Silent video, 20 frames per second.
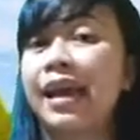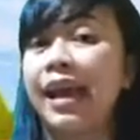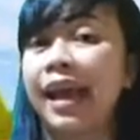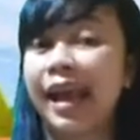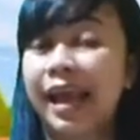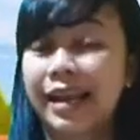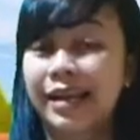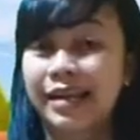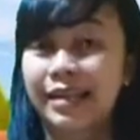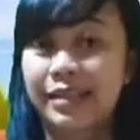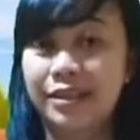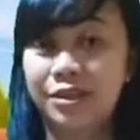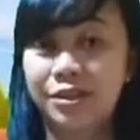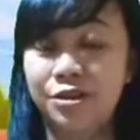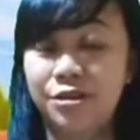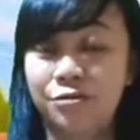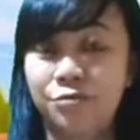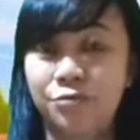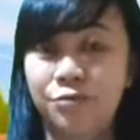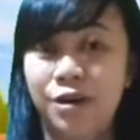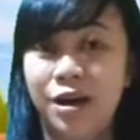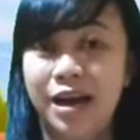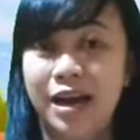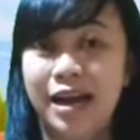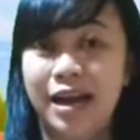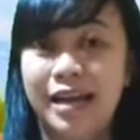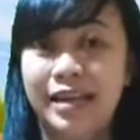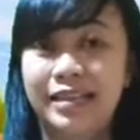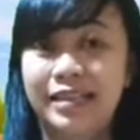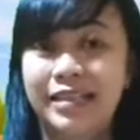And the third
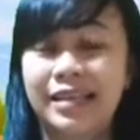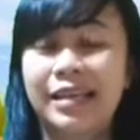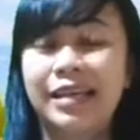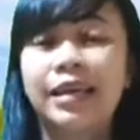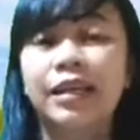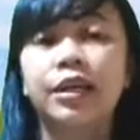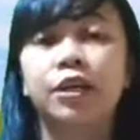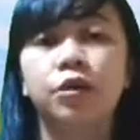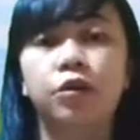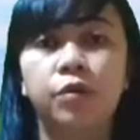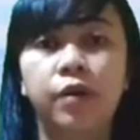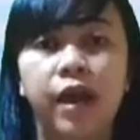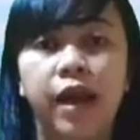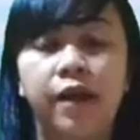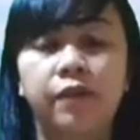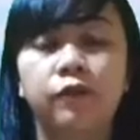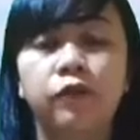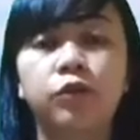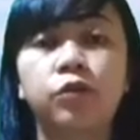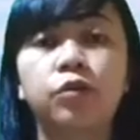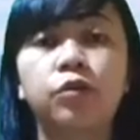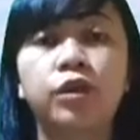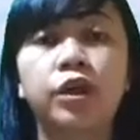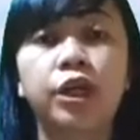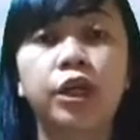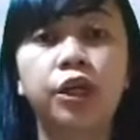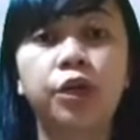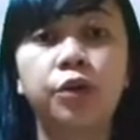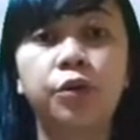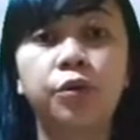one, you have to
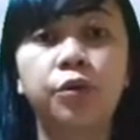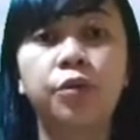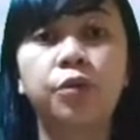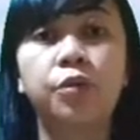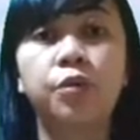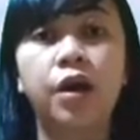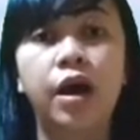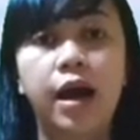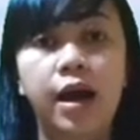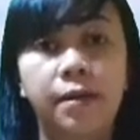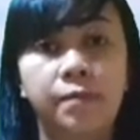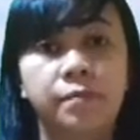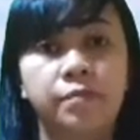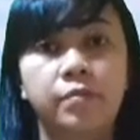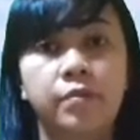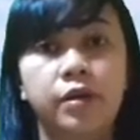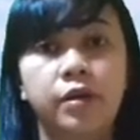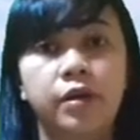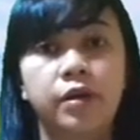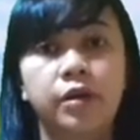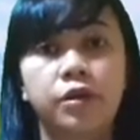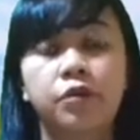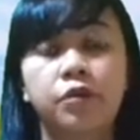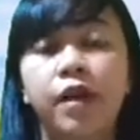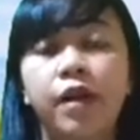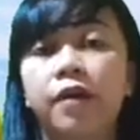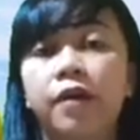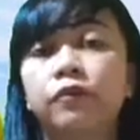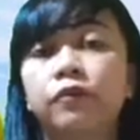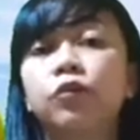queue up. You
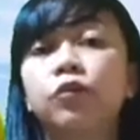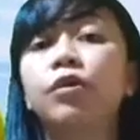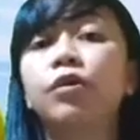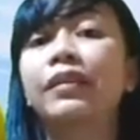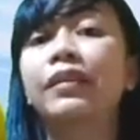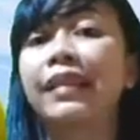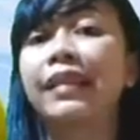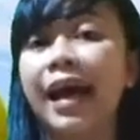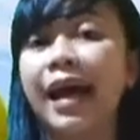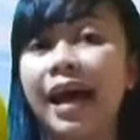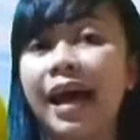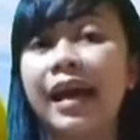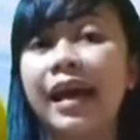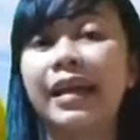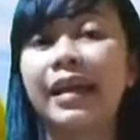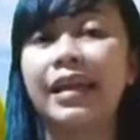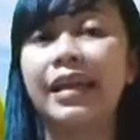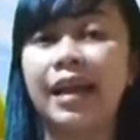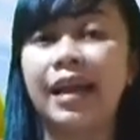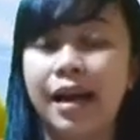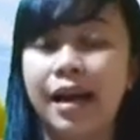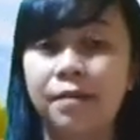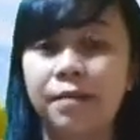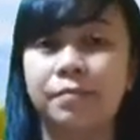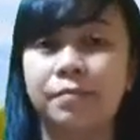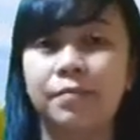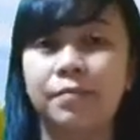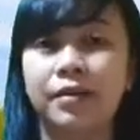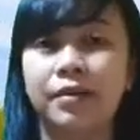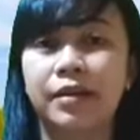have to line up.